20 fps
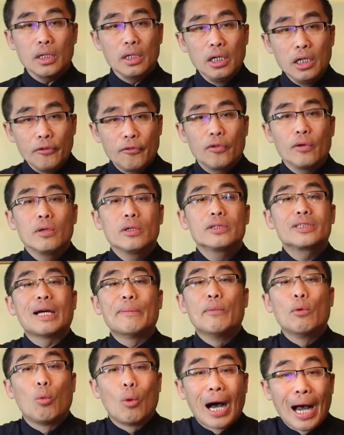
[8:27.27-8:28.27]
If
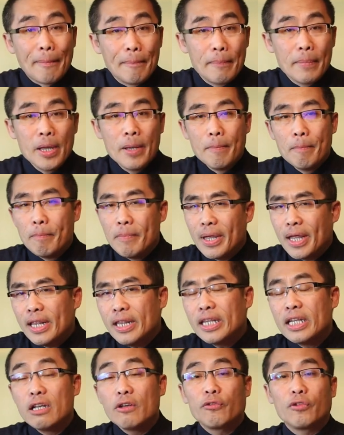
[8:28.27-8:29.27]
someone
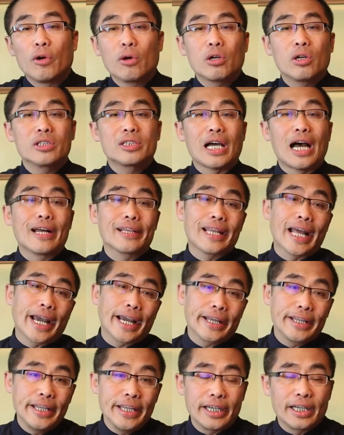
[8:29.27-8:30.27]
mainly focuses on
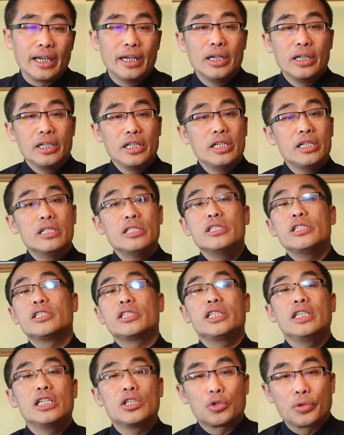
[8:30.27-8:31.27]
technique in
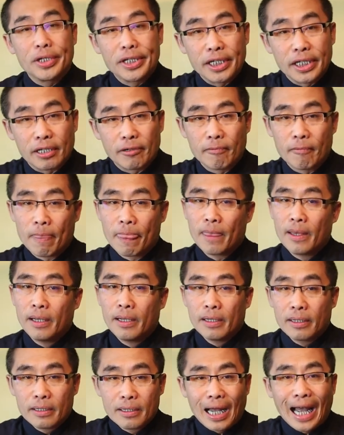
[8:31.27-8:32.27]
Xingyi training,
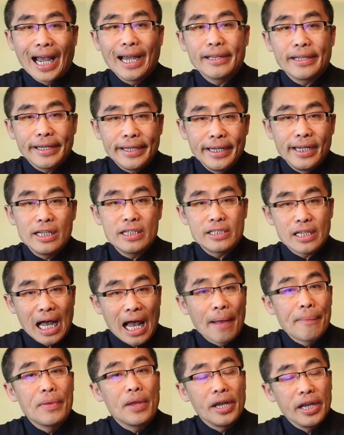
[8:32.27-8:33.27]
that is
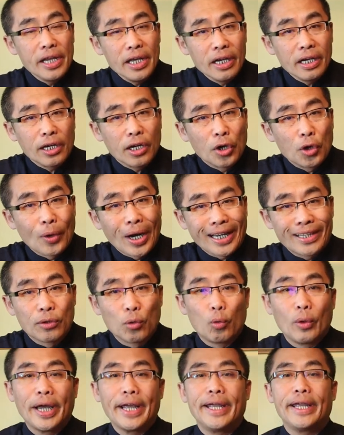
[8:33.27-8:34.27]
an incorrect
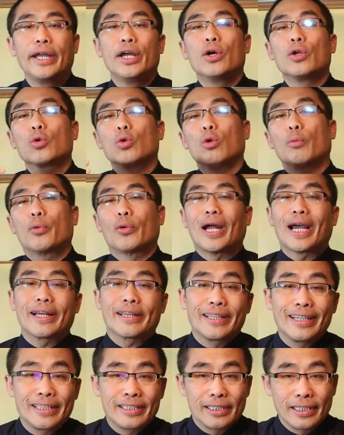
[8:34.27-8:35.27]
way to
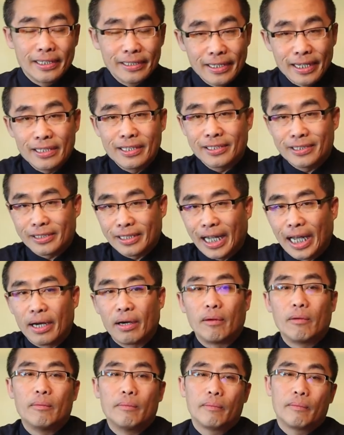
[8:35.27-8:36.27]
practice this
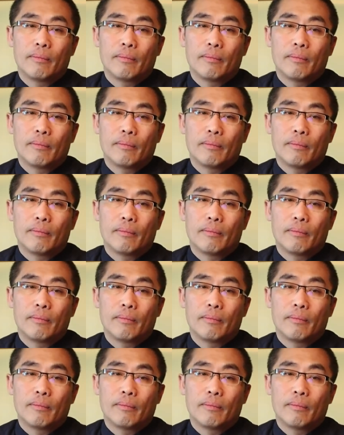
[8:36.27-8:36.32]
style.